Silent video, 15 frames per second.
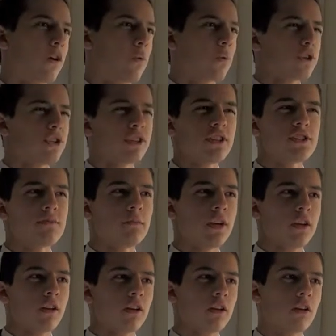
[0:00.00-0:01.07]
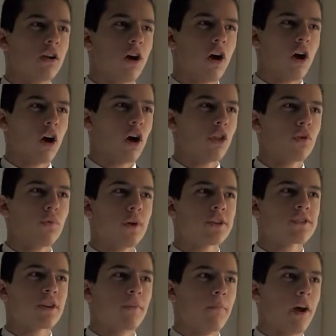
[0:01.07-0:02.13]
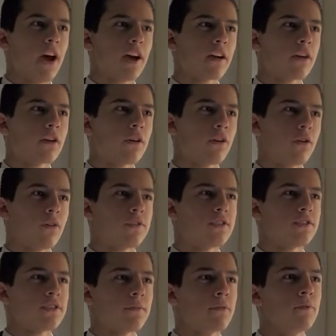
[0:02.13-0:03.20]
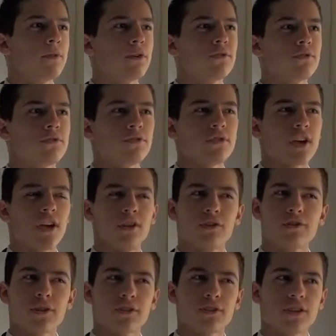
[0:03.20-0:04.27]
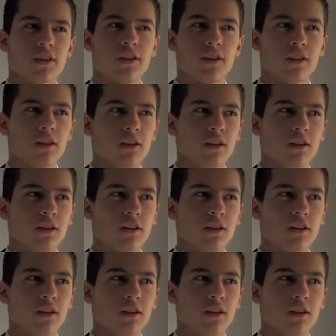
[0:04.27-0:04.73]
What should this mean? Are all the rest come back, or is it some abuse, and no such thing?